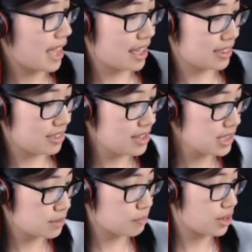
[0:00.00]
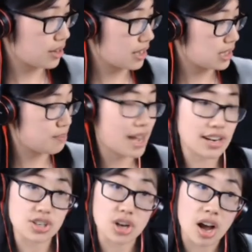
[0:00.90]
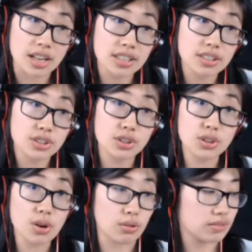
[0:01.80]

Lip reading: And this book is by Jon Stone.